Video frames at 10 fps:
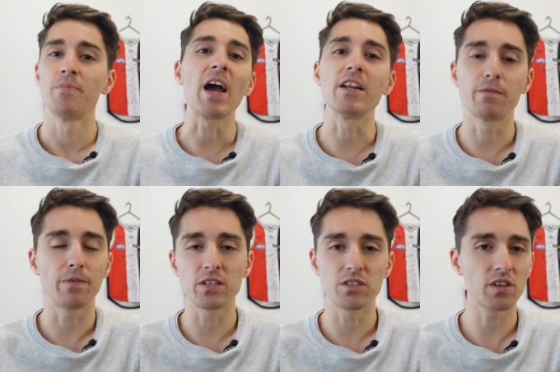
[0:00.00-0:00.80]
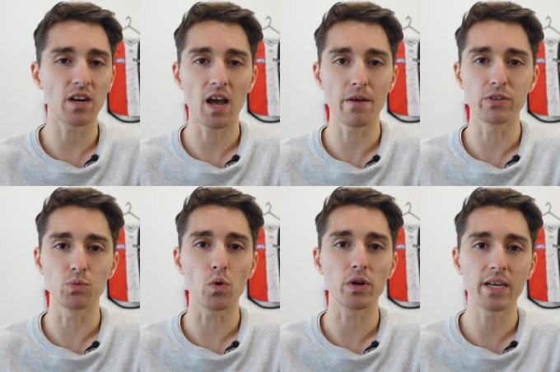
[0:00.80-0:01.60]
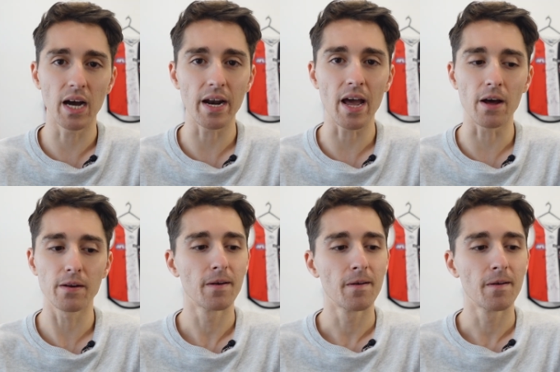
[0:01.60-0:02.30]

Our defense is going to have its work cut out.